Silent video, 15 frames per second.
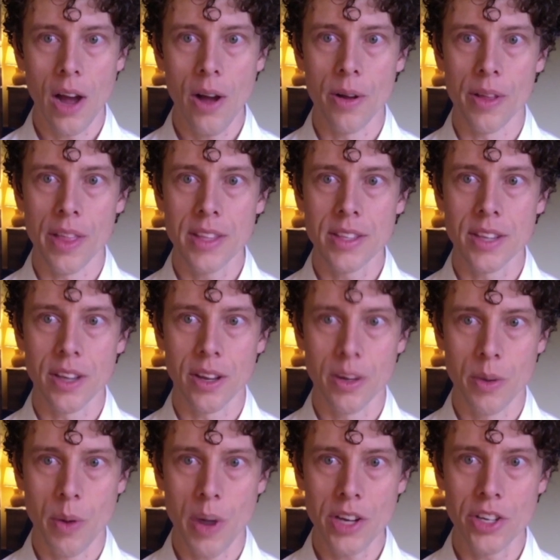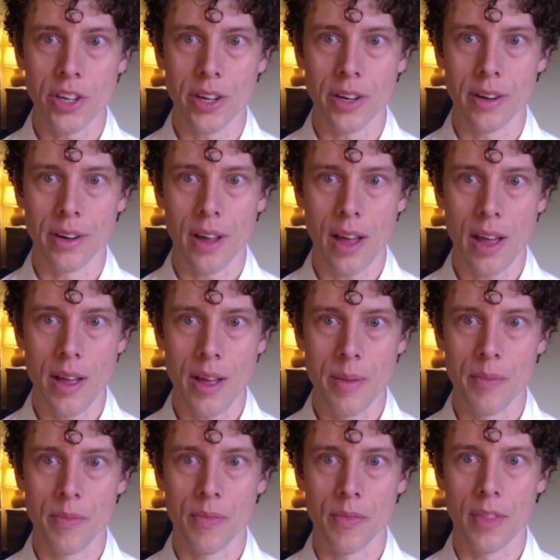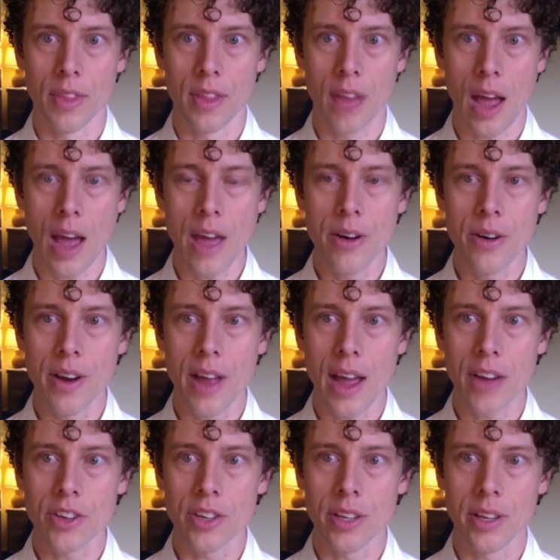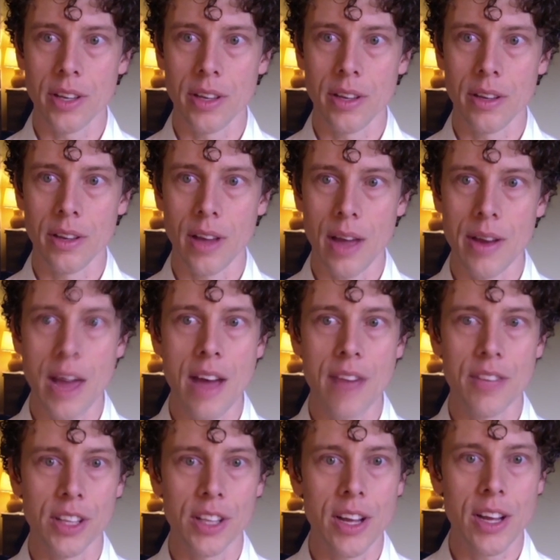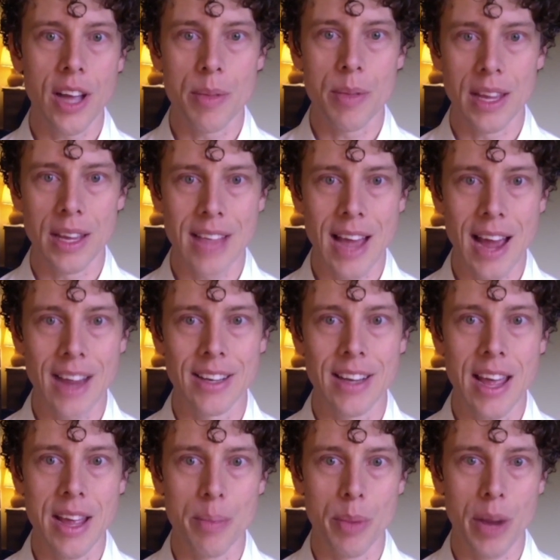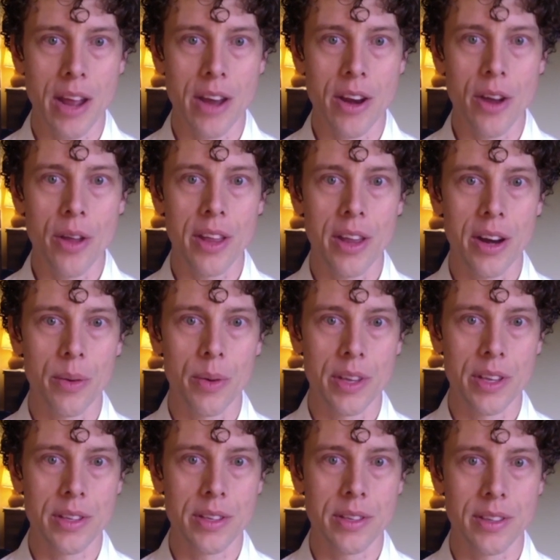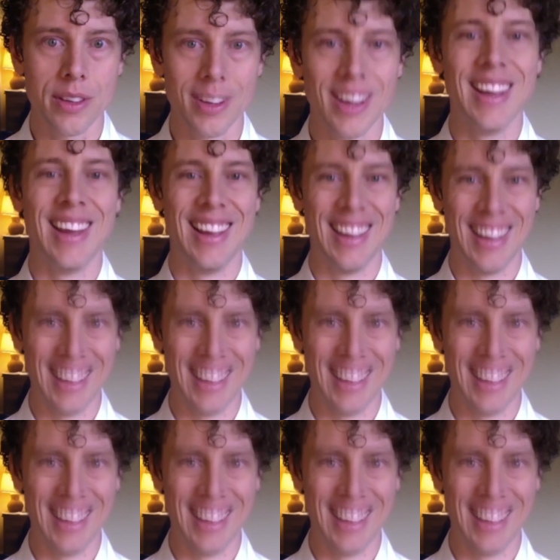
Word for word: Oh, that's a good question. Um, I don't actually. I'd have to look up the exact date, but I know that. Was,